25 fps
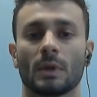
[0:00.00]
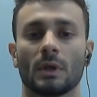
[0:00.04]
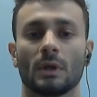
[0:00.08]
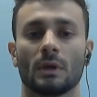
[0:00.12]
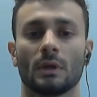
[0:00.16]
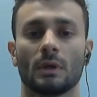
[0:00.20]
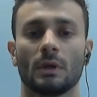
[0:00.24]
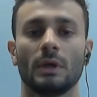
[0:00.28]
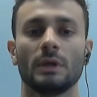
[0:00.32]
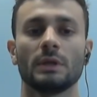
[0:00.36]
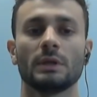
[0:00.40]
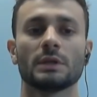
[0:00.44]

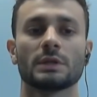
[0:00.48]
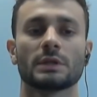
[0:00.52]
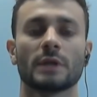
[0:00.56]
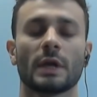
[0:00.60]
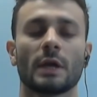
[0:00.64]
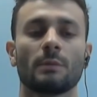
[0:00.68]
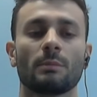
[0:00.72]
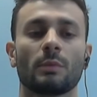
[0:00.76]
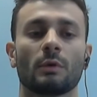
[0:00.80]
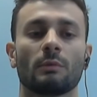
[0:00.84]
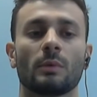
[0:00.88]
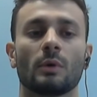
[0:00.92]
It is
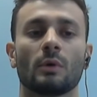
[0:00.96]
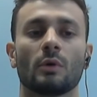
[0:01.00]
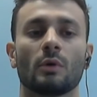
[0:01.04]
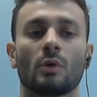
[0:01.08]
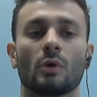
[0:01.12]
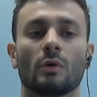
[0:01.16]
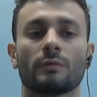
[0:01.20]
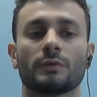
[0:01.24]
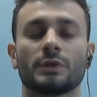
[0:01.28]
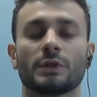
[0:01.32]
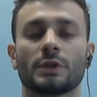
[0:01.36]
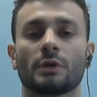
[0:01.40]
capable
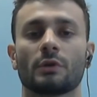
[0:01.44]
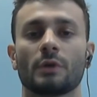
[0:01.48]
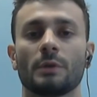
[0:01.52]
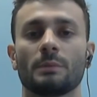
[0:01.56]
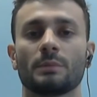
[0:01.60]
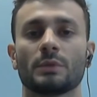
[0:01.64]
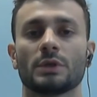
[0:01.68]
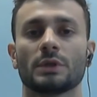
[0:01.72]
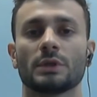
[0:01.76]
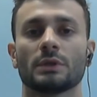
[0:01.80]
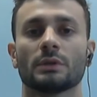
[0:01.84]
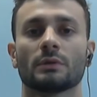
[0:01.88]
of
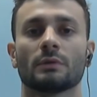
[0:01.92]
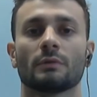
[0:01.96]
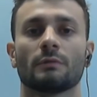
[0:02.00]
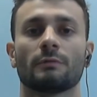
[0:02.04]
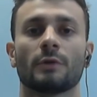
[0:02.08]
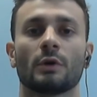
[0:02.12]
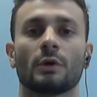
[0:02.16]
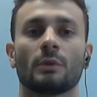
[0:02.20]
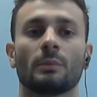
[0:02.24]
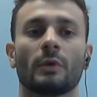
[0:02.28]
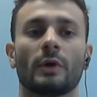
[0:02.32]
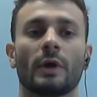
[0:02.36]
decrypting
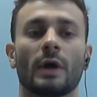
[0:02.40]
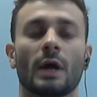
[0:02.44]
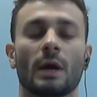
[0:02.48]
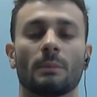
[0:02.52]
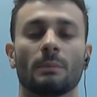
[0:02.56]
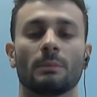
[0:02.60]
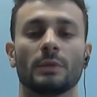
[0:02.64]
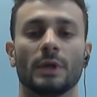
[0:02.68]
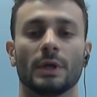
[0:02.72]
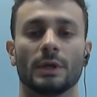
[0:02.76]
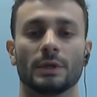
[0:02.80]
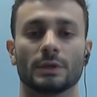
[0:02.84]
firmware
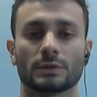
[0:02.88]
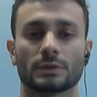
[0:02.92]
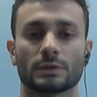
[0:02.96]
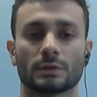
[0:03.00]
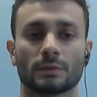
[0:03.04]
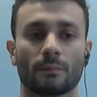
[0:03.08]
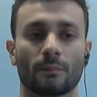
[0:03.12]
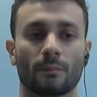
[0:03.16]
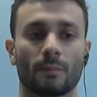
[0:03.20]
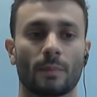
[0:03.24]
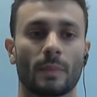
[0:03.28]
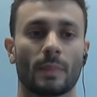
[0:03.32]
updates
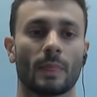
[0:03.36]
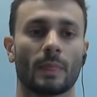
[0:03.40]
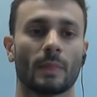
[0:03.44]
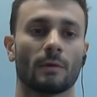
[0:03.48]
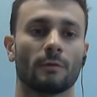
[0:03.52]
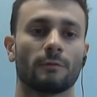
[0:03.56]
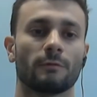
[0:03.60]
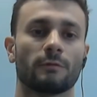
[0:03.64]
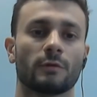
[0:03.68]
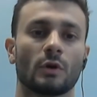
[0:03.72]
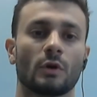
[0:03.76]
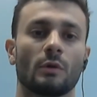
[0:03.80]

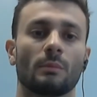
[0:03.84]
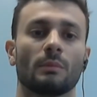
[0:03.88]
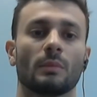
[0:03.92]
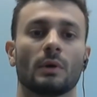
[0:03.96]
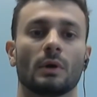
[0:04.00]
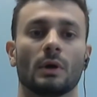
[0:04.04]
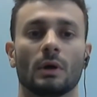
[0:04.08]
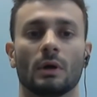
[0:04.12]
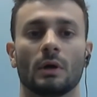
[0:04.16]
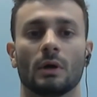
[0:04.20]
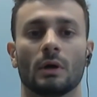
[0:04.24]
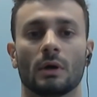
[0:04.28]

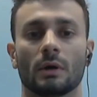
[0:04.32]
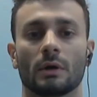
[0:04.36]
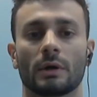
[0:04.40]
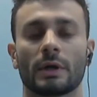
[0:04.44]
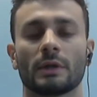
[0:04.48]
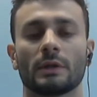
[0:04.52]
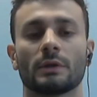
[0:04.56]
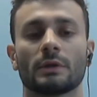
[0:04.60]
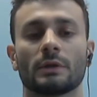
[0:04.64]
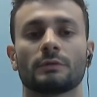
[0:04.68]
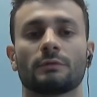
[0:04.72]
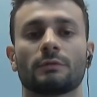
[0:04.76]

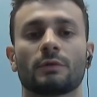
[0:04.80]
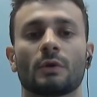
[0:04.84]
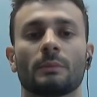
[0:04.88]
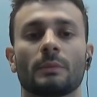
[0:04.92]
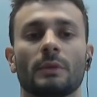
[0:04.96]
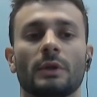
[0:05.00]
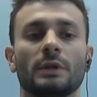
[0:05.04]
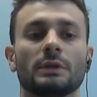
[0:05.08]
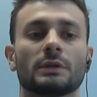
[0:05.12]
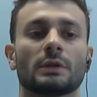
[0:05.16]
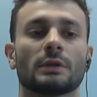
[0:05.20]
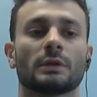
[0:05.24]
gathered from
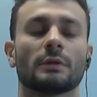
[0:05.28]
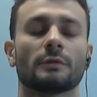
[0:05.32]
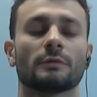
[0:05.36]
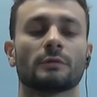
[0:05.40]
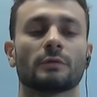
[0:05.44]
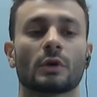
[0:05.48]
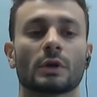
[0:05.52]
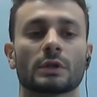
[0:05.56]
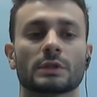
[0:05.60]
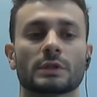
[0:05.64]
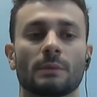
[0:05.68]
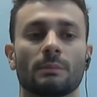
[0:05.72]
the internet,
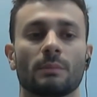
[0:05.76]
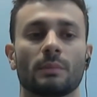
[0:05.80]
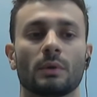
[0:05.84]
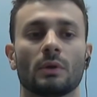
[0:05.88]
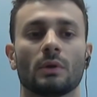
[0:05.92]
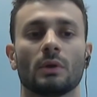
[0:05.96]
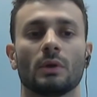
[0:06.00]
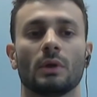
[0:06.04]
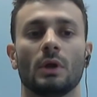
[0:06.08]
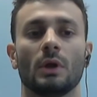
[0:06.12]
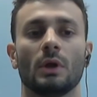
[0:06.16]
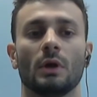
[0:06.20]
for
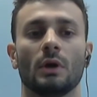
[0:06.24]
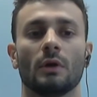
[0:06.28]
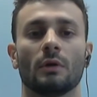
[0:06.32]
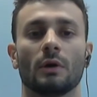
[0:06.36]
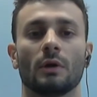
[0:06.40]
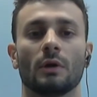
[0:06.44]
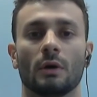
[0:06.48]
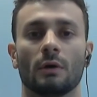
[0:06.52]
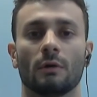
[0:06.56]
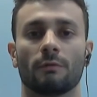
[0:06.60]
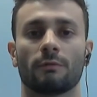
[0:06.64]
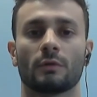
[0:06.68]
example,
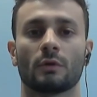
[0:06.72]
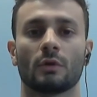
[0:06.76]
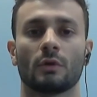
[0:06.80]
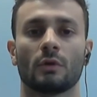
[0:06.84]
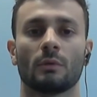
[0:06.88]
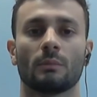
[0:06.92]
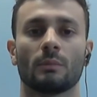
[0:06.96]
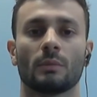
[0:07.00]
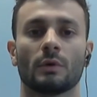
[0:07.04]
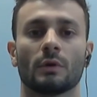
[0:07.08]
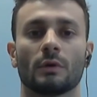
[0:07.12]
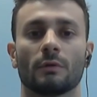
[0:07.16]

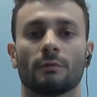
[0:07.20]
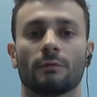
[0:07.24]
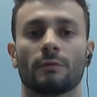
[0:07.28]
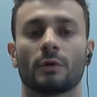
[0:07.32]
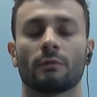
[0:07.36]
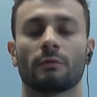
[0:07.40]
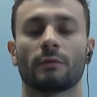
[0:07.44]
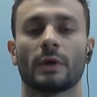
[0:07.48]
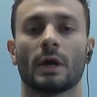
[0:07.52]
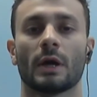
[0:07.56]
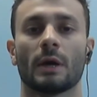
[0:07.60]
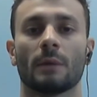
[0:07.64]
from
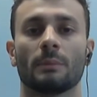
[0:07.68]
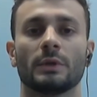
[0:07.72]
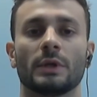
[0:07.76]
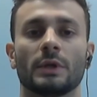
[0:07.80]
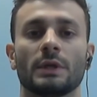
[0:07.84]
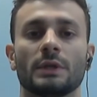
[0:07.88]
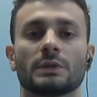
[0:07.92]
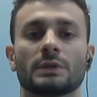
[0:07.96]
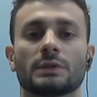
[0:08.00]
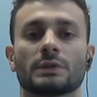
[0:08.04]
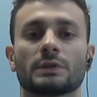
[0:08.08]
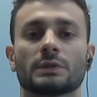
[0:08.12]
firmware
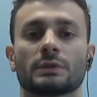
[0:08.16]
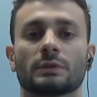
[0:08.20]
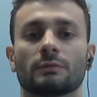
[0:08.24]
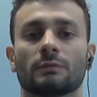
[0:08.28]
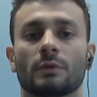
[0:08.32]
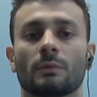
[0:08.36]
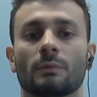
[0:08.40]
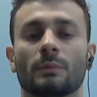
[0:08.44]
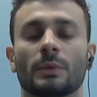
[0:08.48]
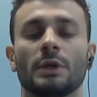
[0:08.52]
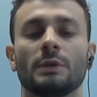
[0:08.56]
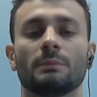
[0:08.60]
updates
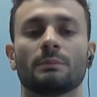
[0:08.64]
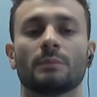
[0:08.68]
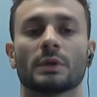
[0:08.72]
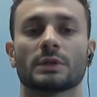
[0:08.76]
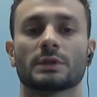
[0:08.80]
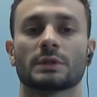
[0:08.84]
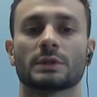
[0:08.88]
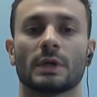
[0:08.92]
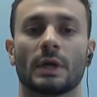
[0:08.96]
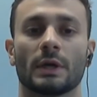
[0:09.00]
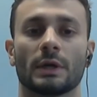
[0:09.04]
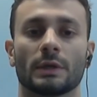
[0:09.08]
from InPOS
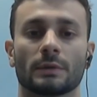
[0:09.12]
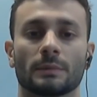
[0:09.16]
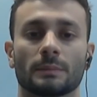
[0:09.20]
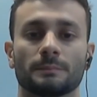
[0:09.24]
site.